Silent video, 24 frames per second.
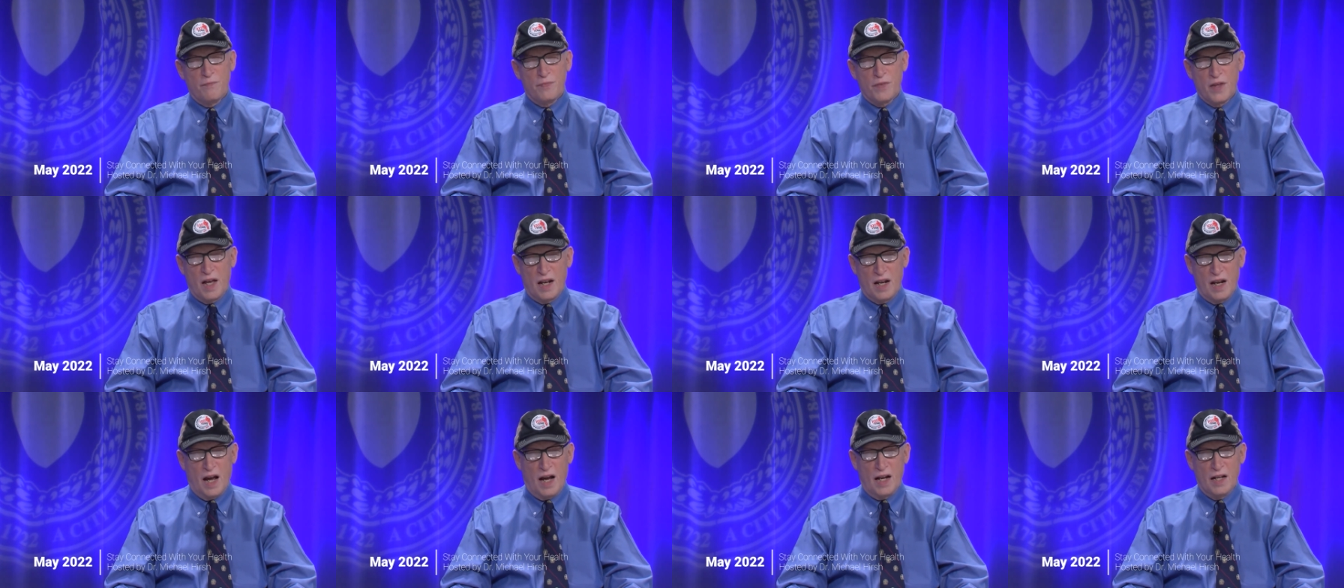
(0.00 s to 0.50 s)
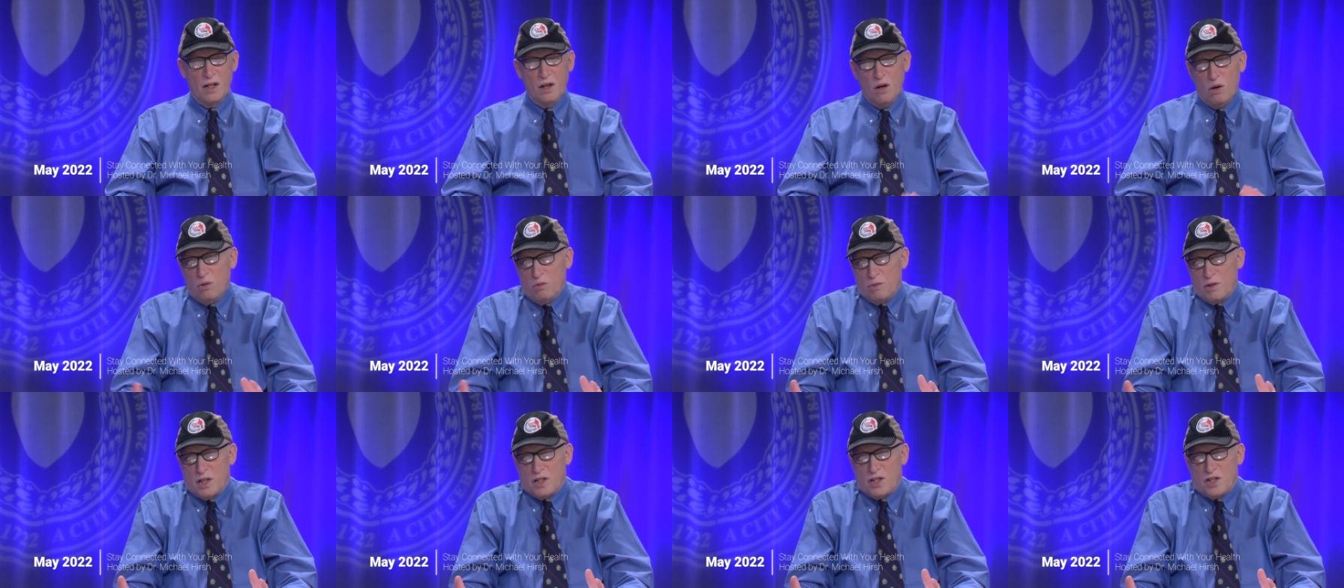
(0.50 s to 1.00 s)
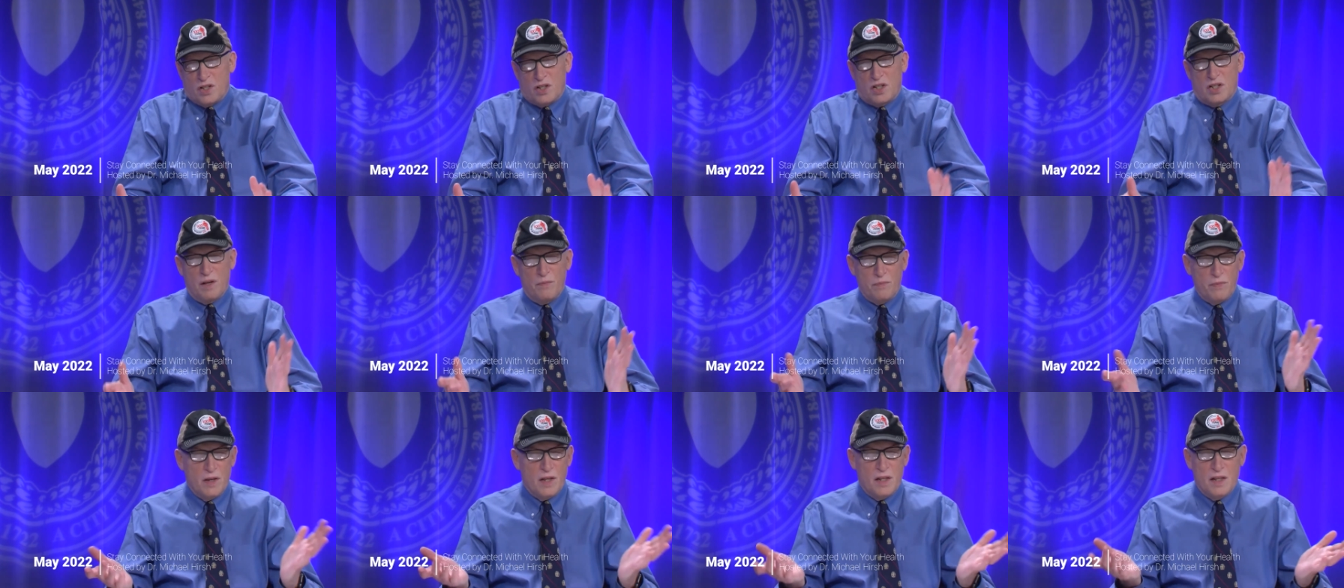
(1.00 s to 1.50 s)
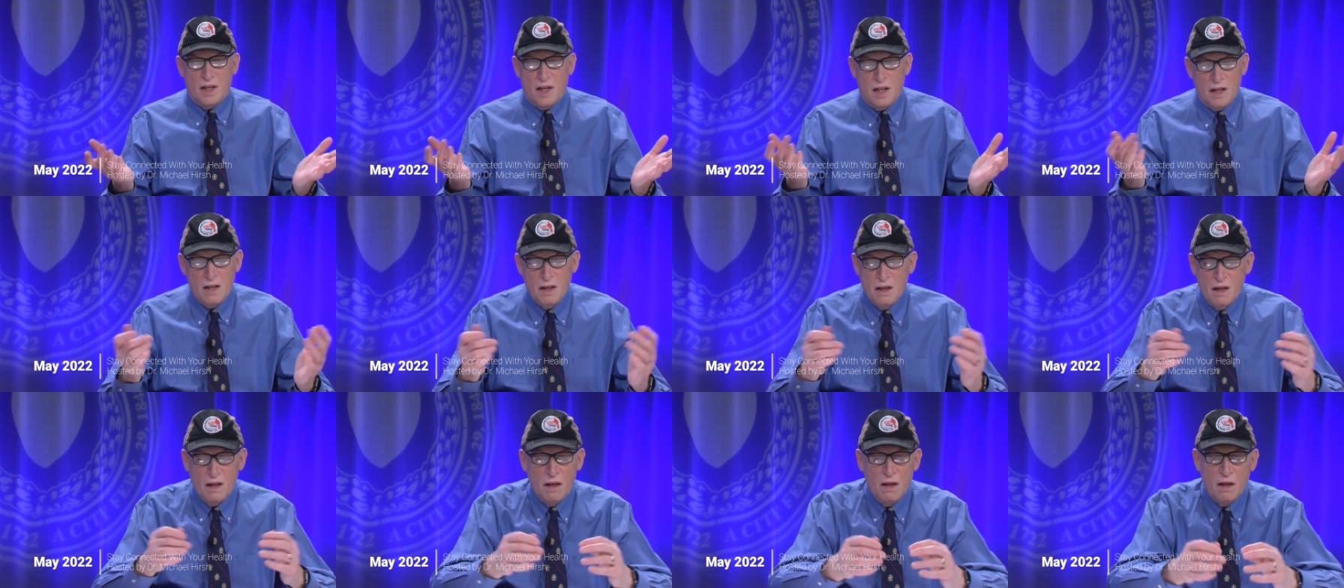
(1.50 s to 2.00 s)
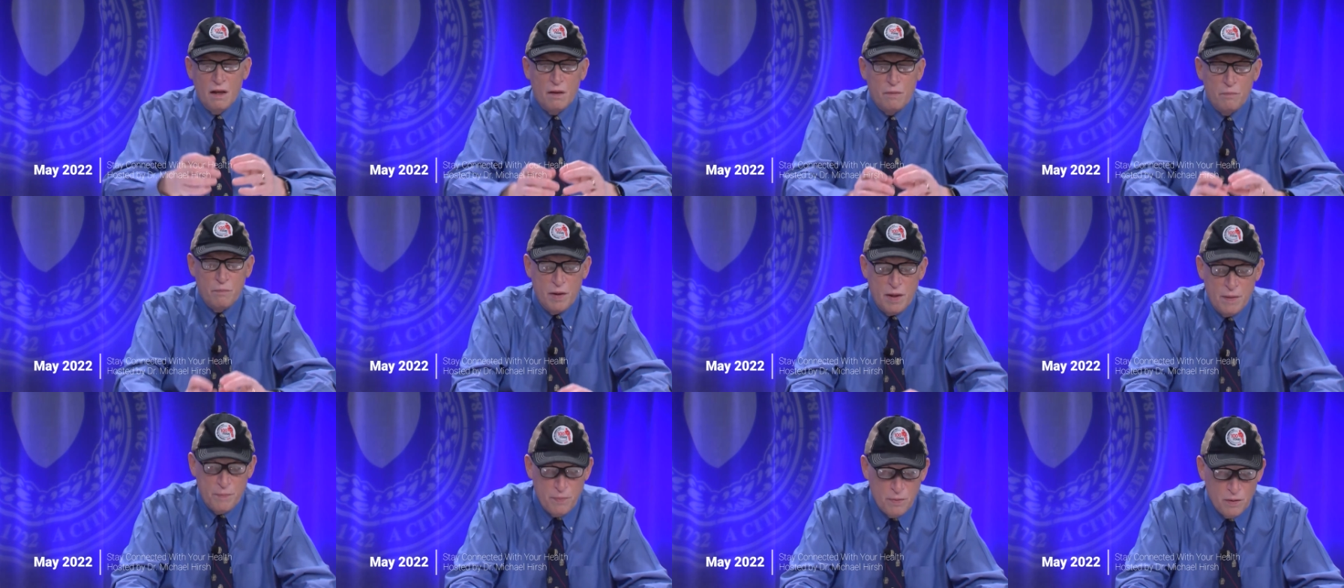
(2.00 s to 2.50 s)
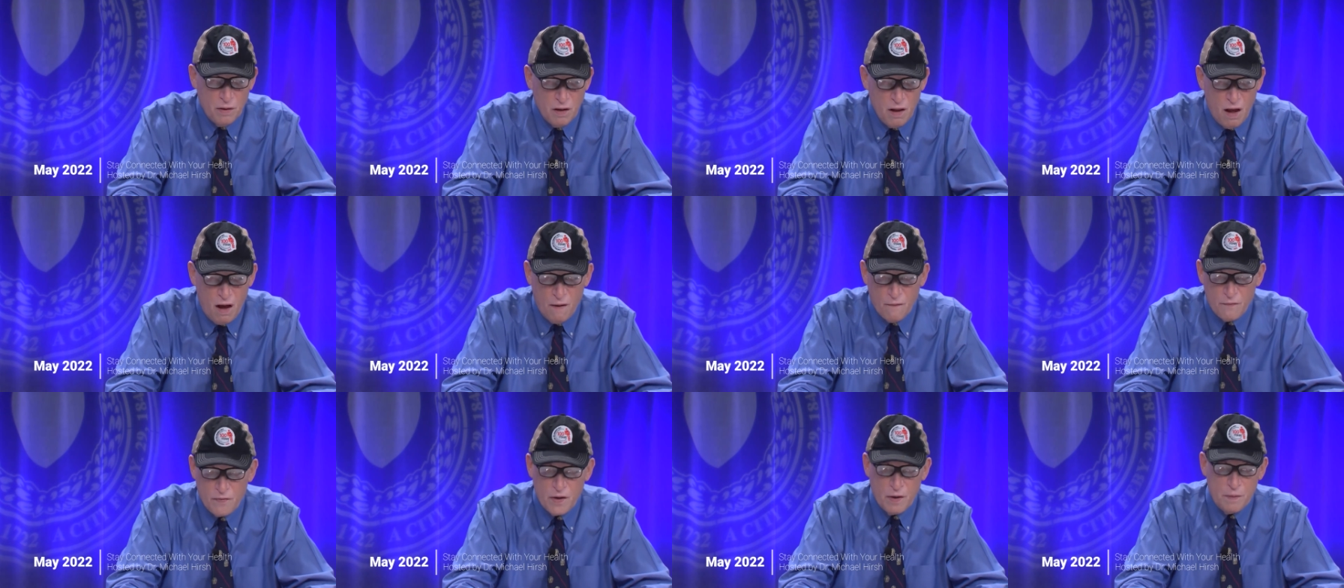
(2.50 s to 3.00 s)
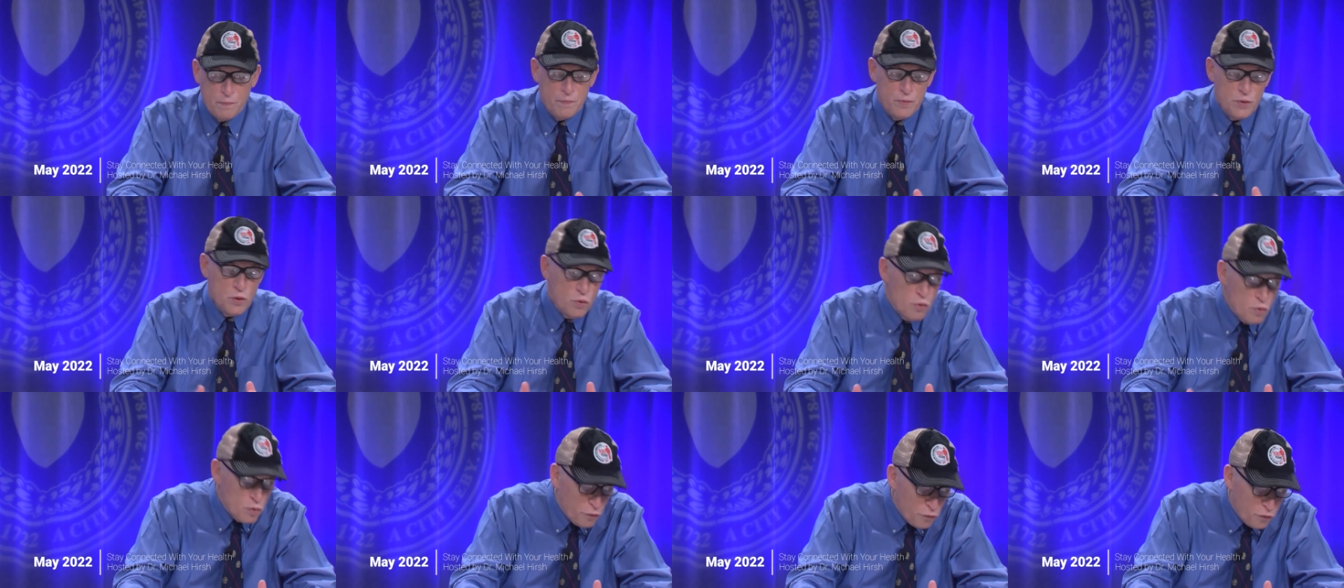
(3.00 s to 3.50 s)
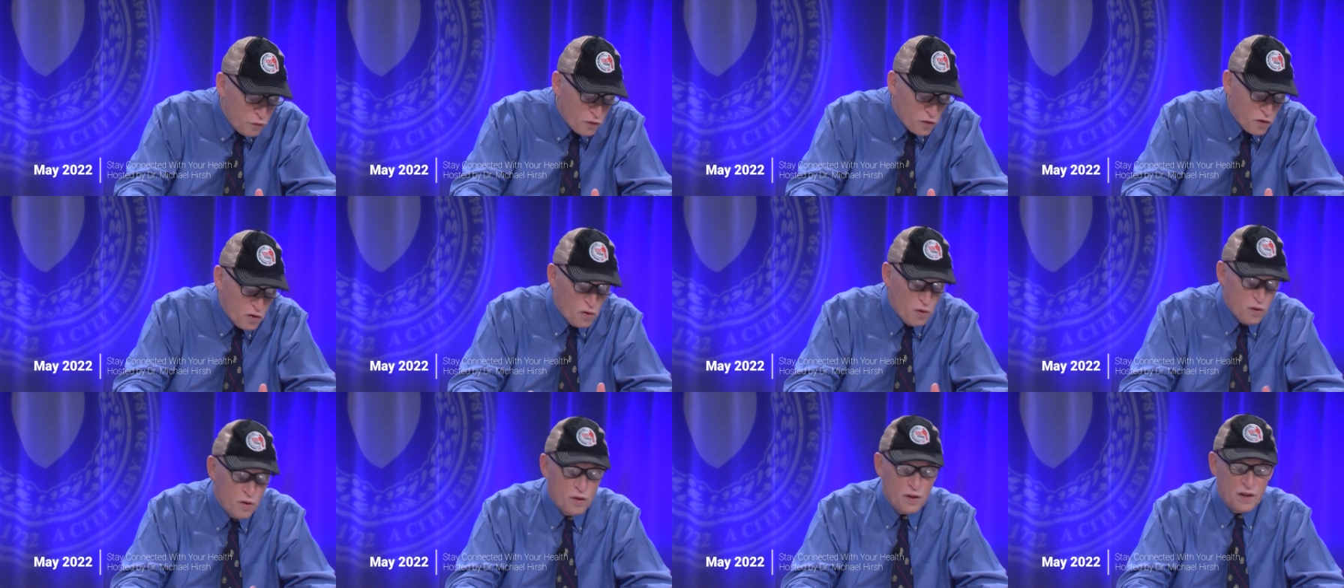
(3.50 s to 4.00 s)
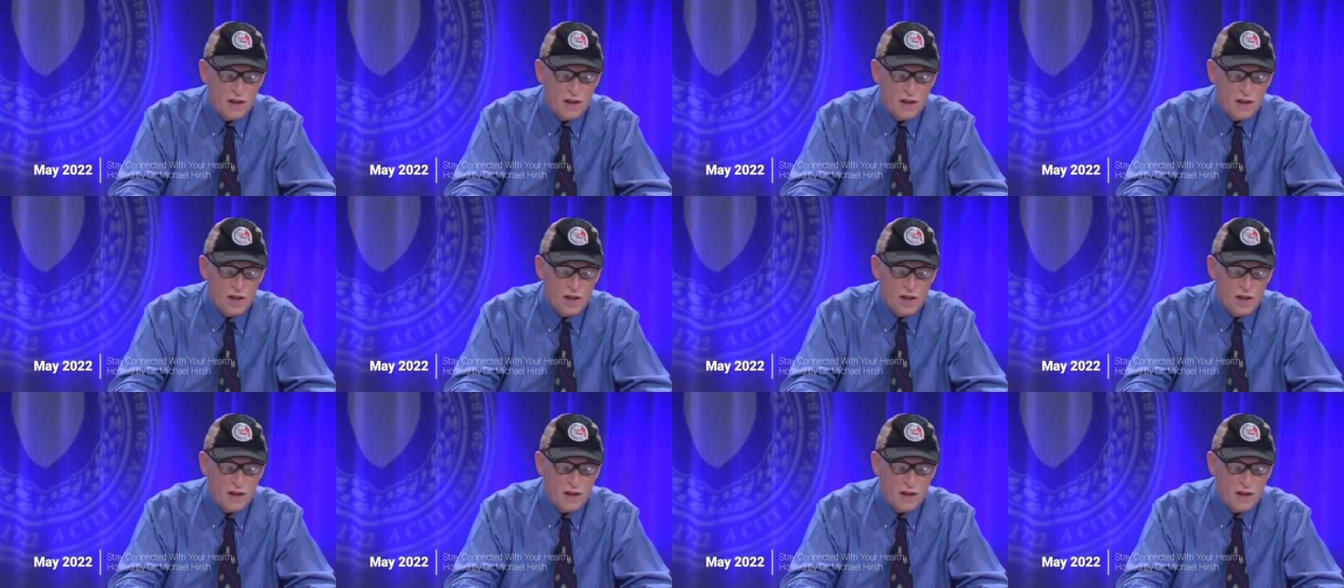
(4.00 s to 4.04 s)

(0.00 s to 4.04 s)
And I know this is something that people love. They're beautiful.